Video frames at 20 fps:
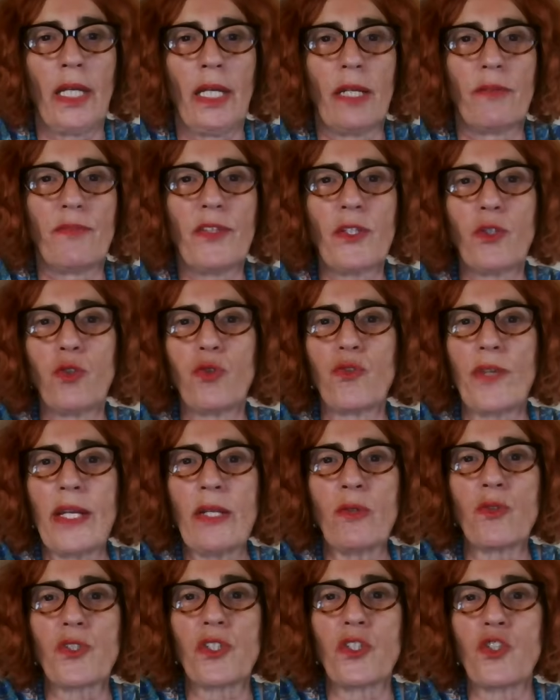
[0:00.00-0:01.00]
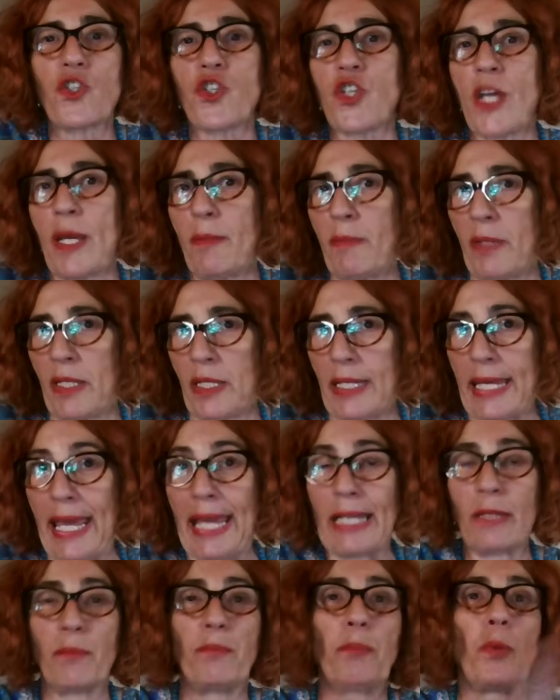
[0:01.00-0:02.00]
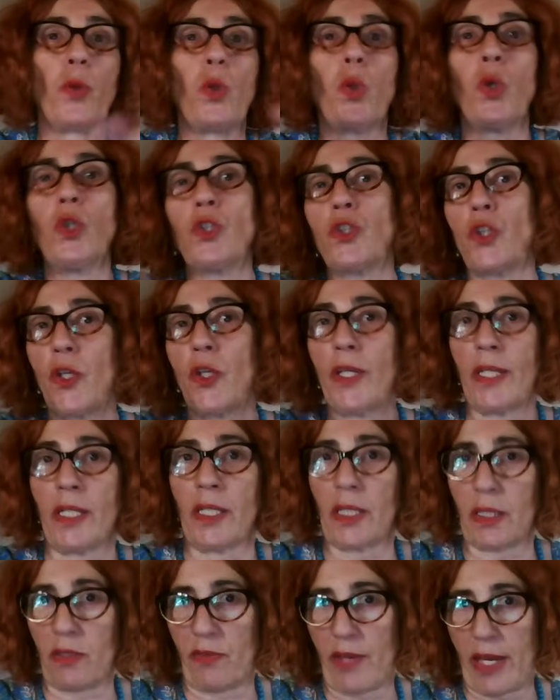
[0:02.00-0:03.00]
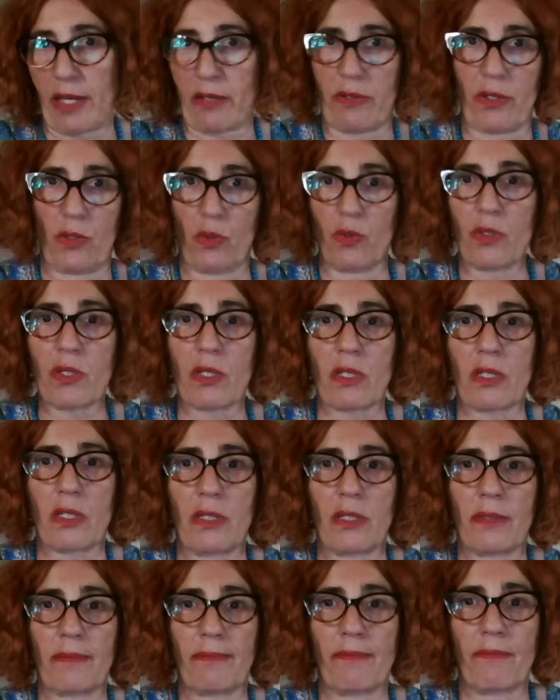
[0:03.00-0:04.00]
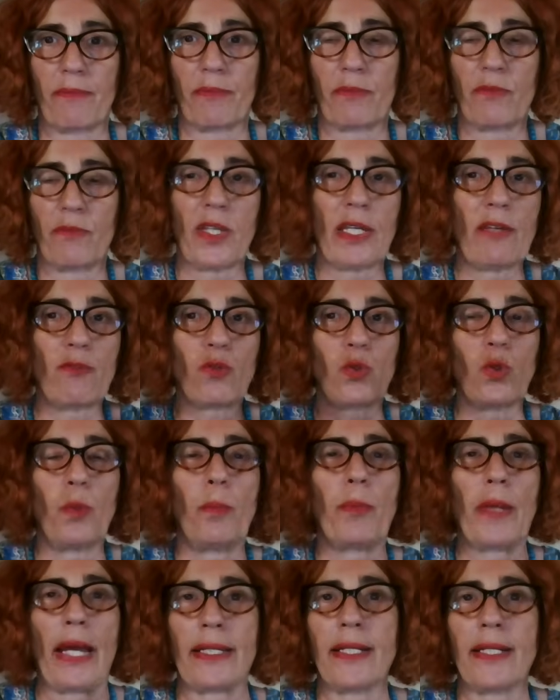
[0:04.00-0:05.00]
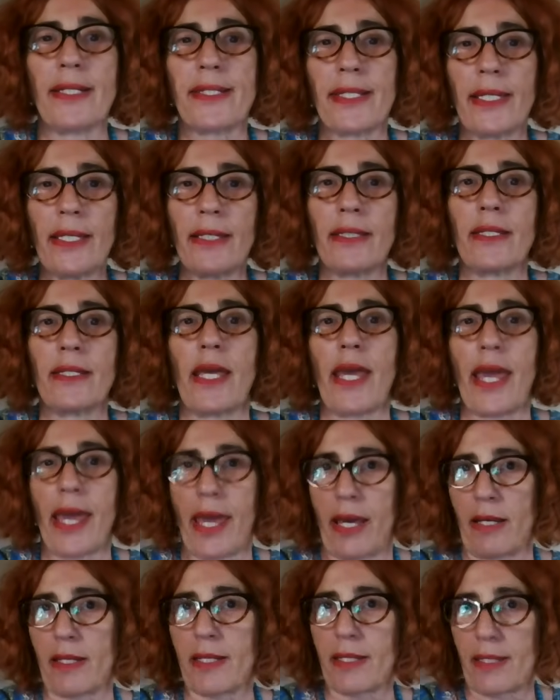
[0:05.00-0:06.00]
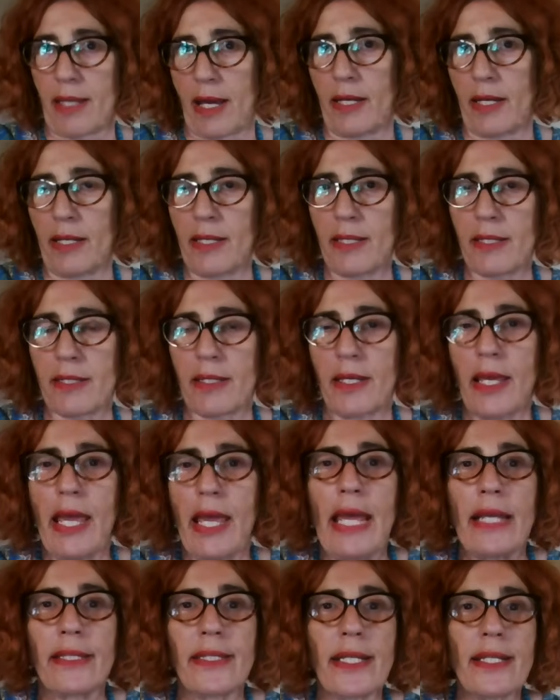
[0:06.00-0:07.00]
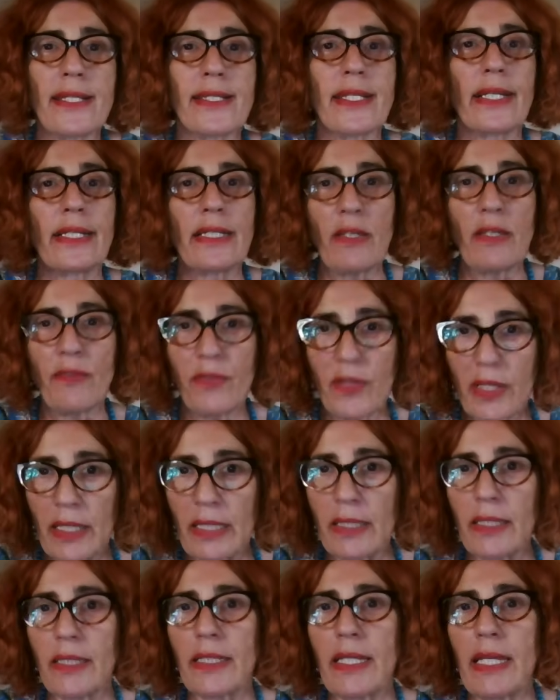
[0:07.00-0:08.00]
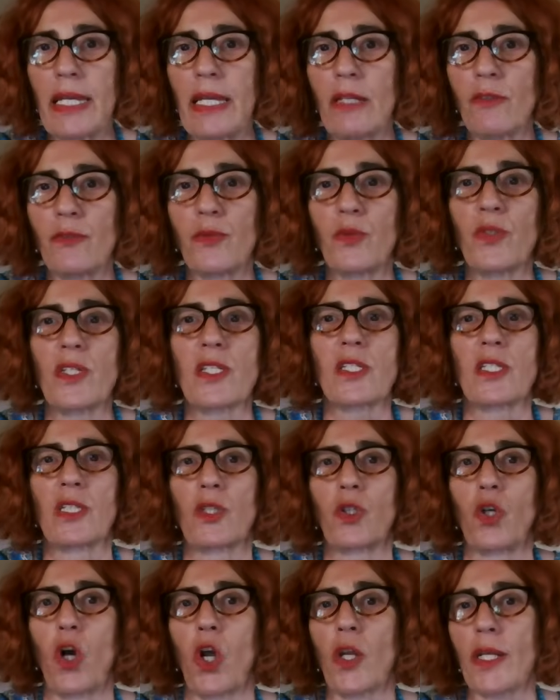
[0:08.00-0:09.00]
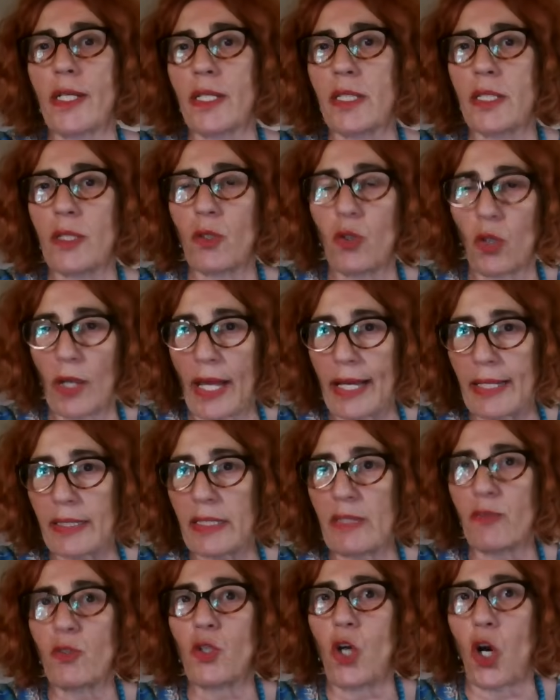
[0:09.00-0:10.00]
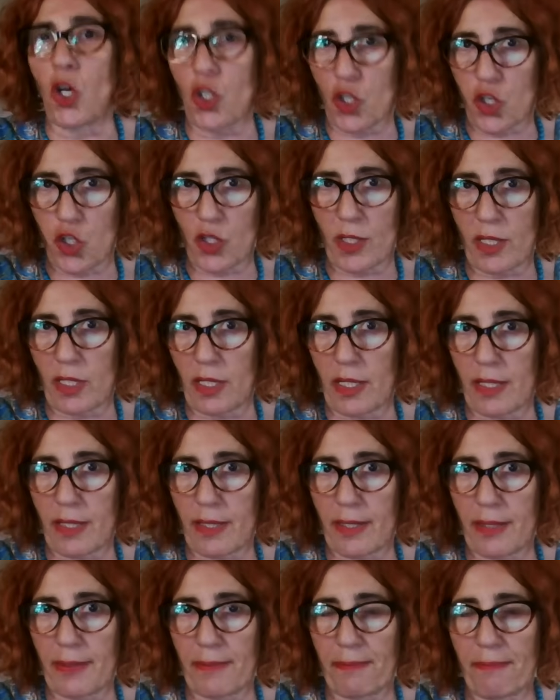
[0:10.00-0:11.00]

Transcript: With Uranus in Gemini and Pluto in Aquarius, we have two planets in the air signs that significantly influence the collective consciousness.